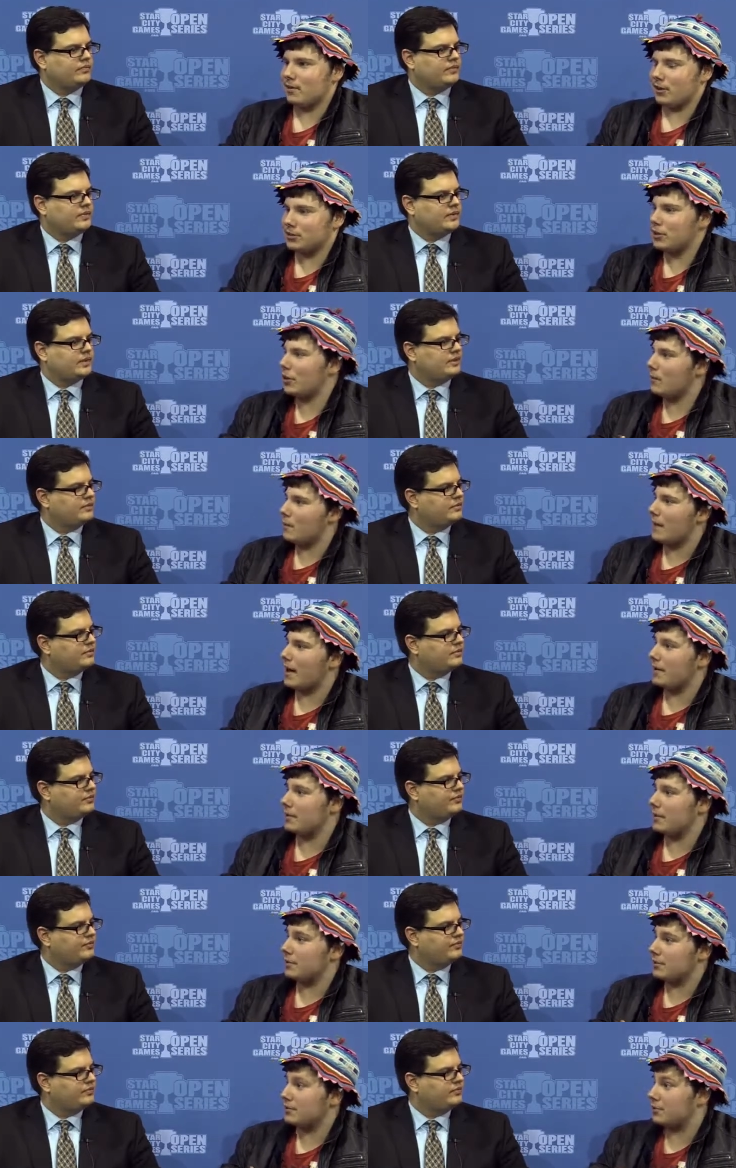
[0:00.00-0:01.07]
Speaker 1: are still going to be better
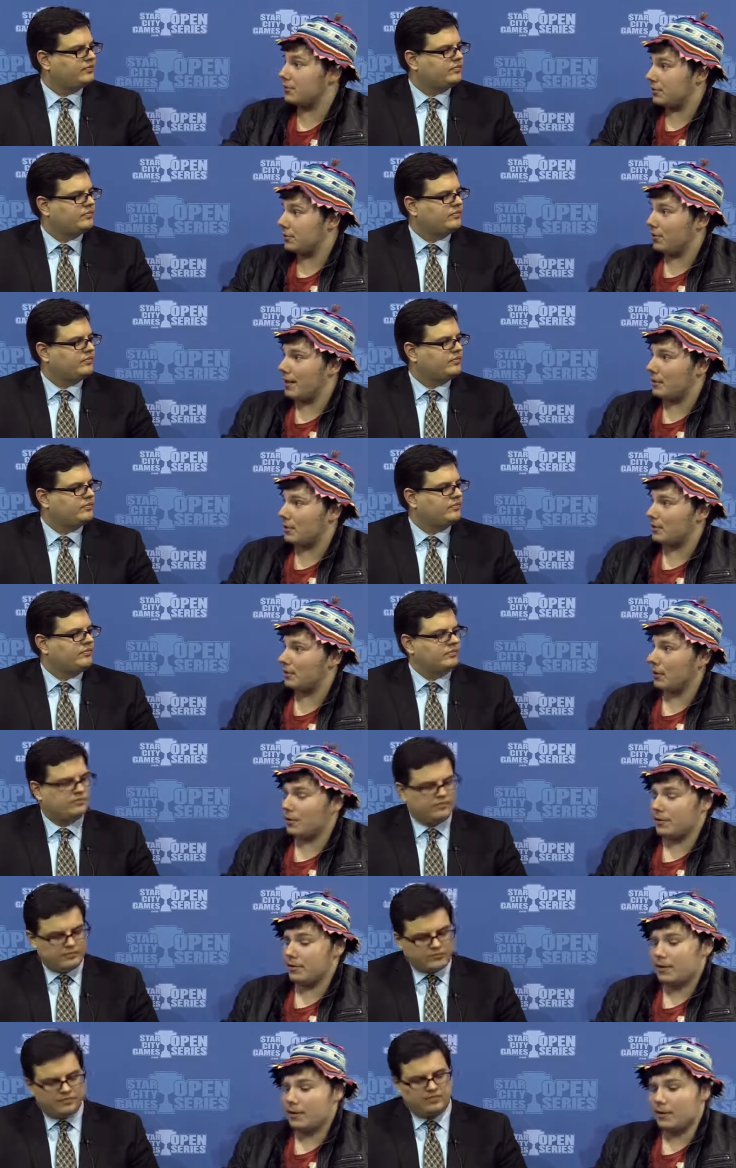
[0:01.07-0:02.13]
than yours because they're still that much
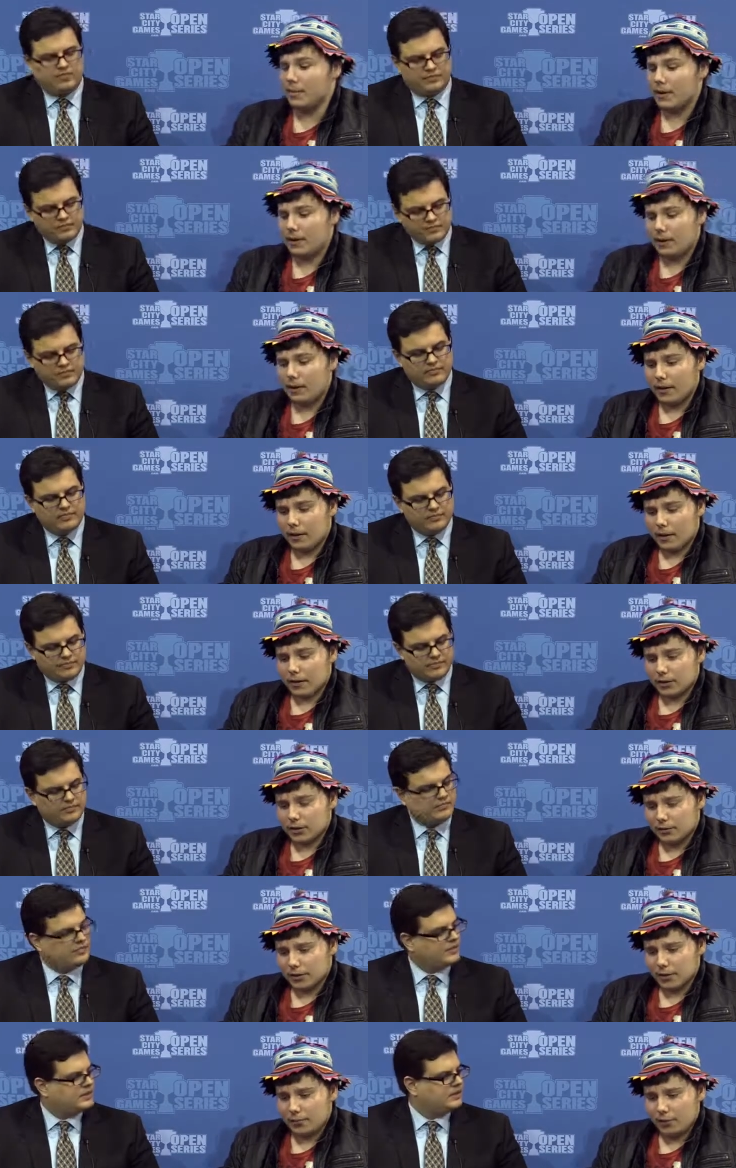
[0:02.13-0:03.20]
slower than you. Mm-hmm.
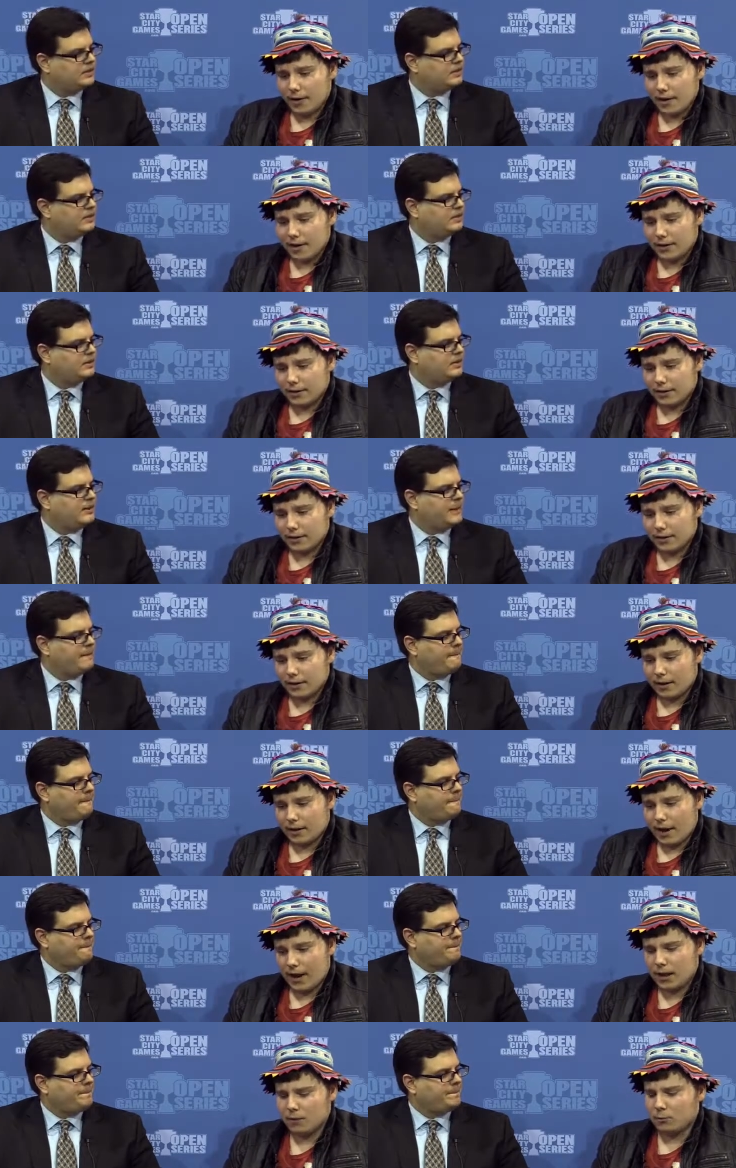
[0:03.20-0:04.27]
So when you're playing
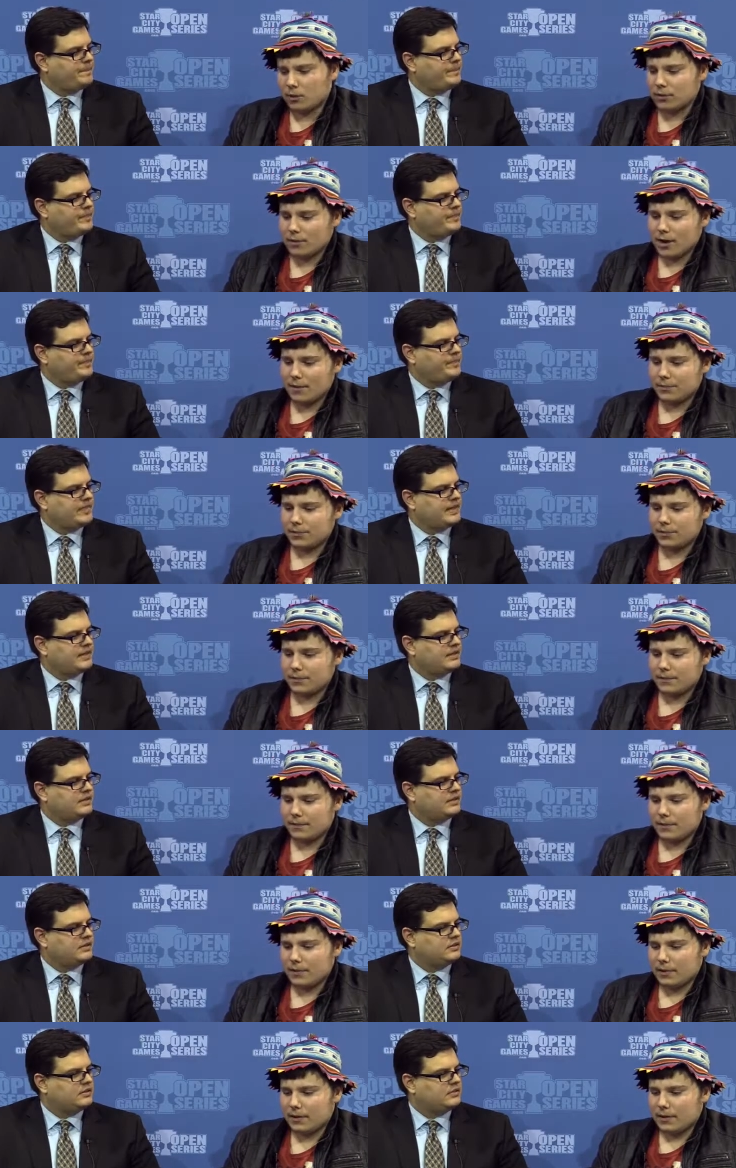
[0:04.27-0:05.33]
eight one-drops,
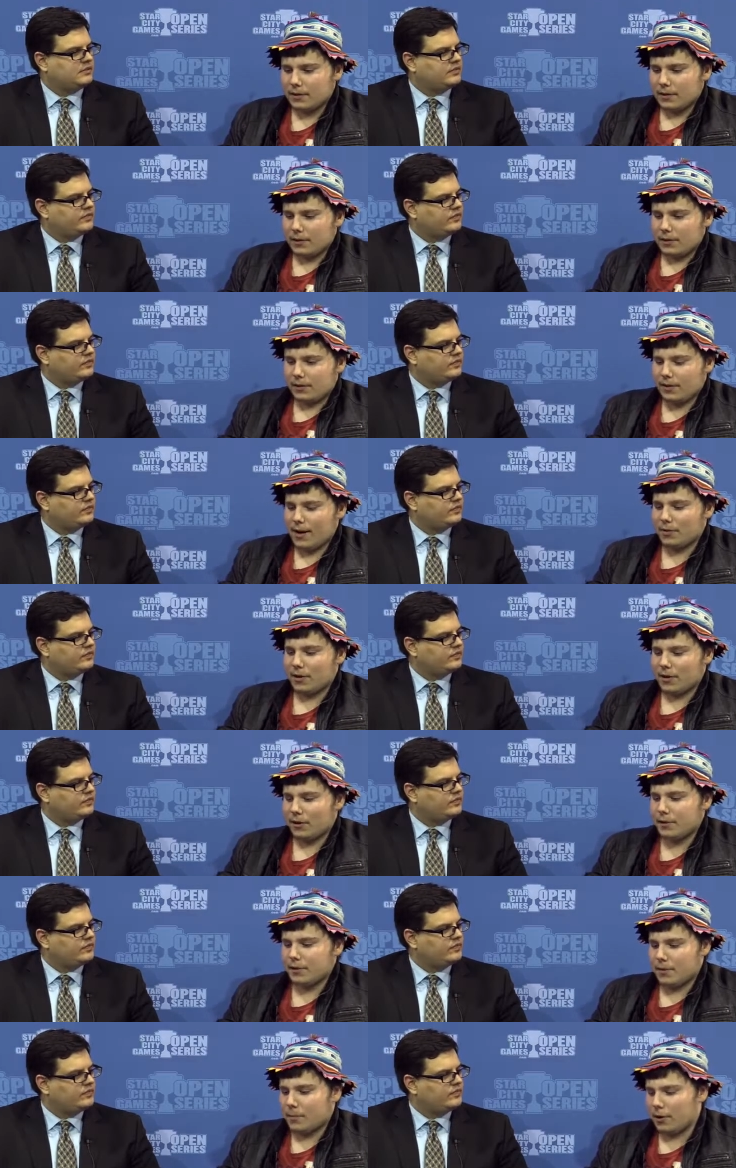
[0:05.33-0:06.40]
you're able to go
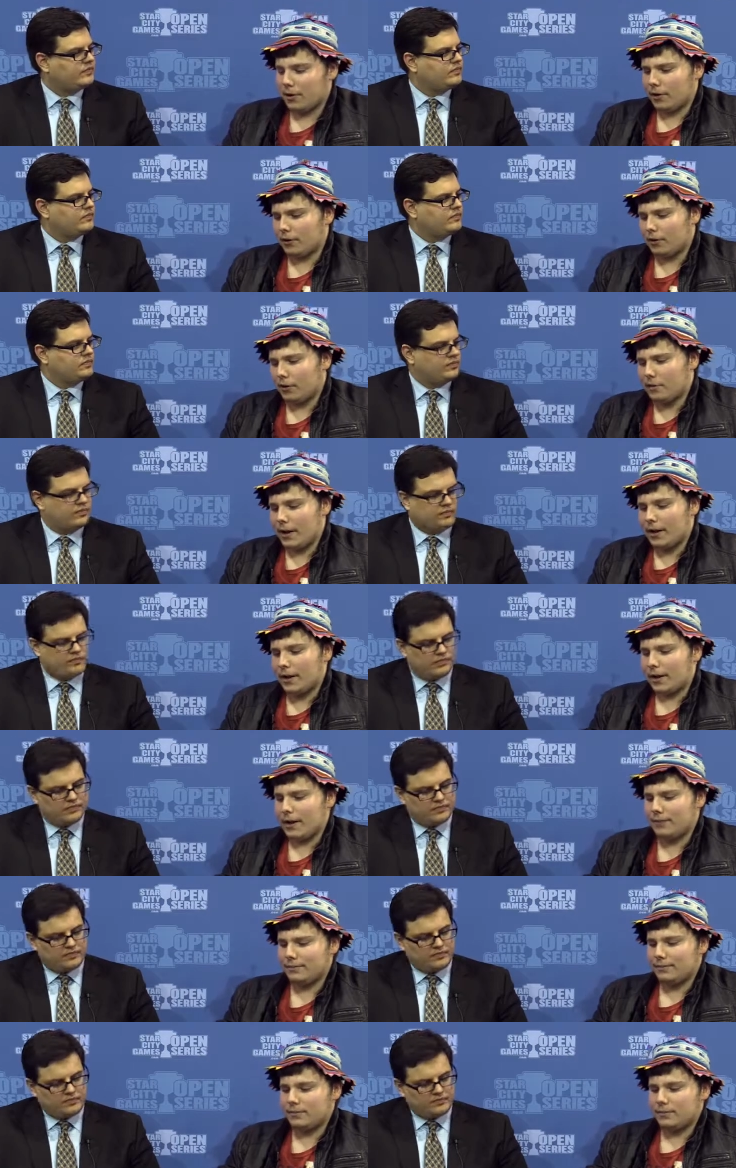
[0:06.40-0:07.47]
into your opponent a little better.
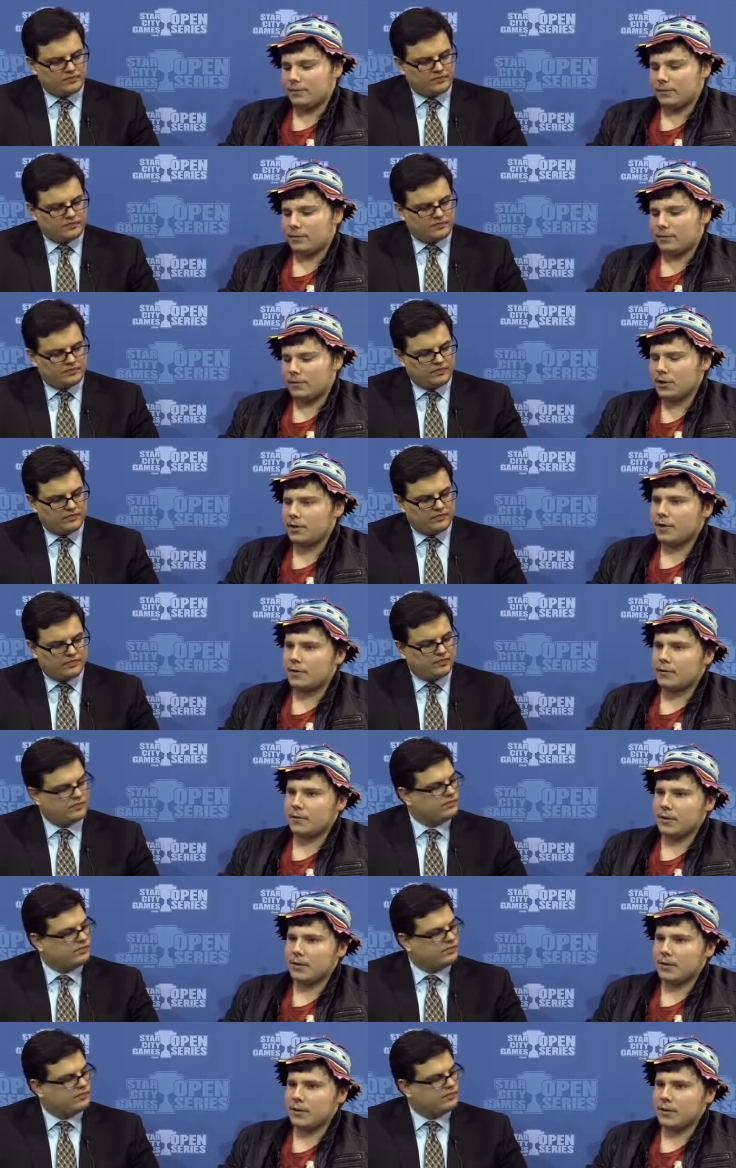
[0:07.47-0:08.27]
And really the